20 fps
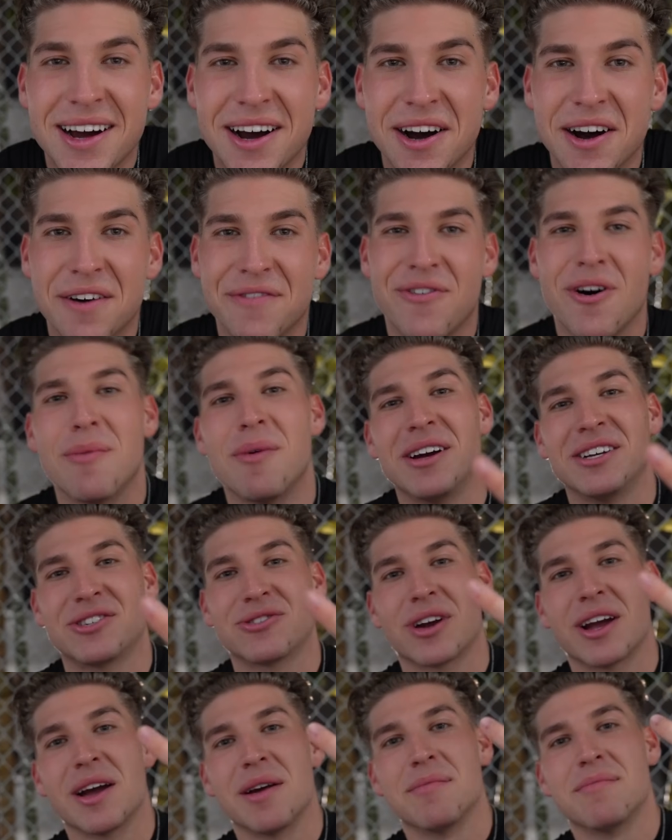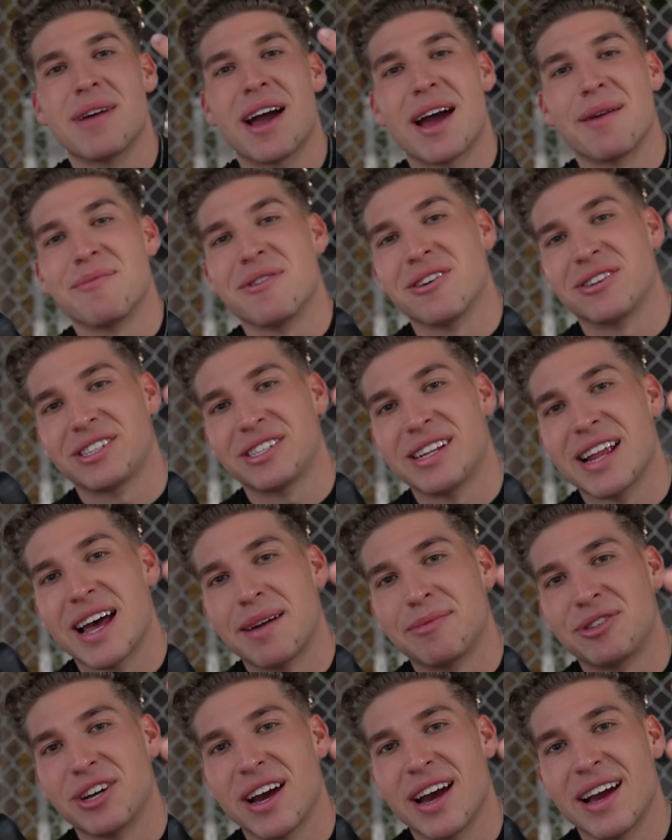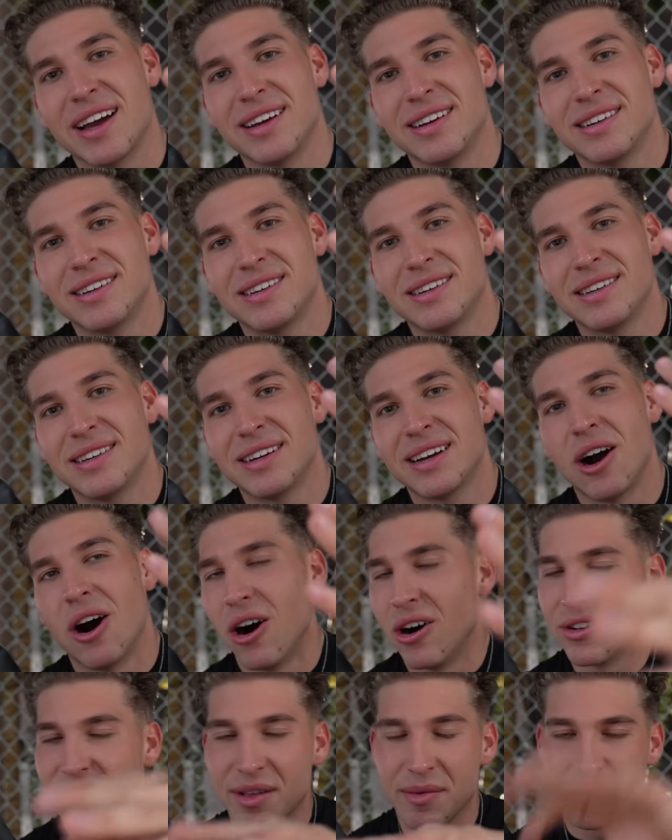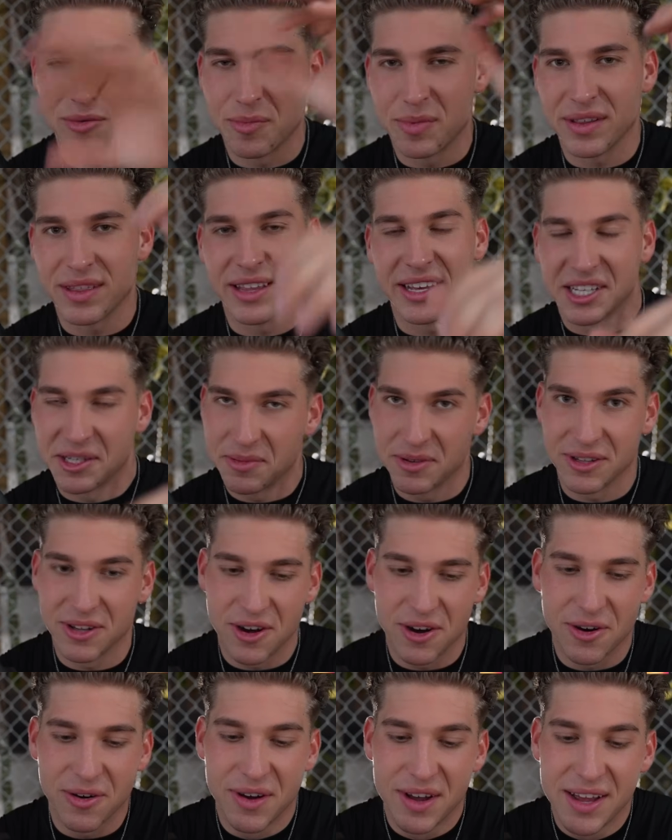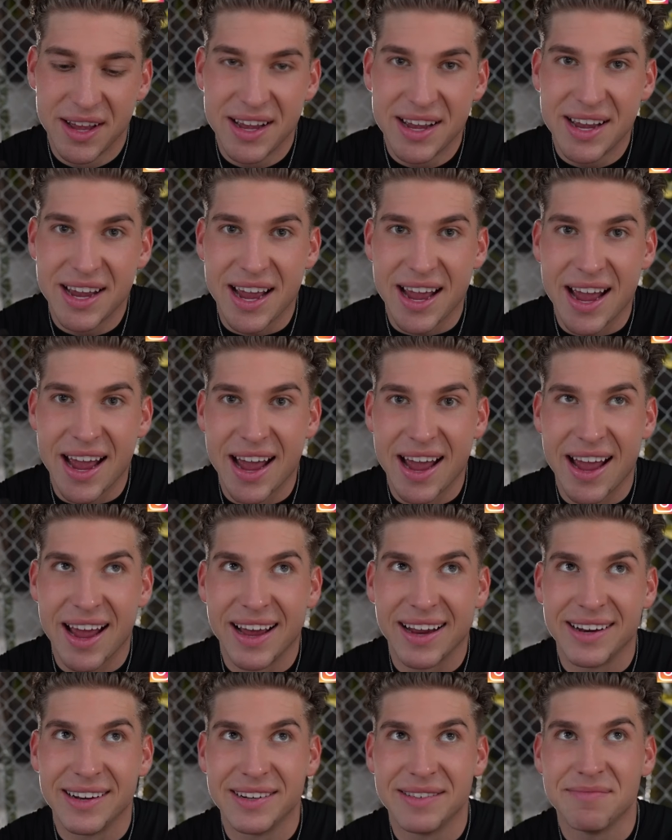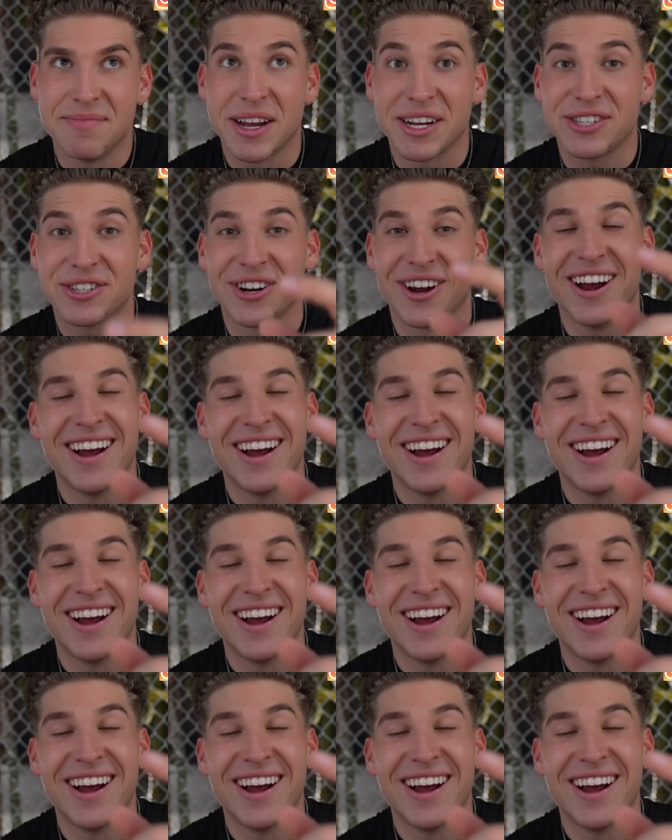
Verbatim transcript: Uh, follow my Instagram, add me on Snapchat. All of them will be linked below and make sure